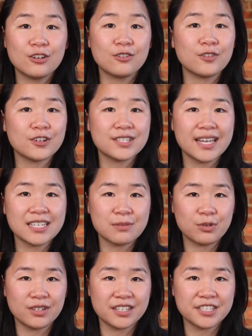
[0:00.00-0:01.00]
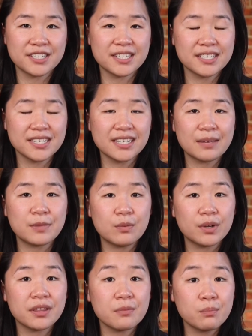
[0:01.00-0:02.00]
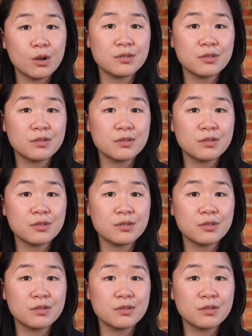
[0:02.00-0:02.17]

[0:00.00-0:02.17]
Your first day as a production assistant can be one of the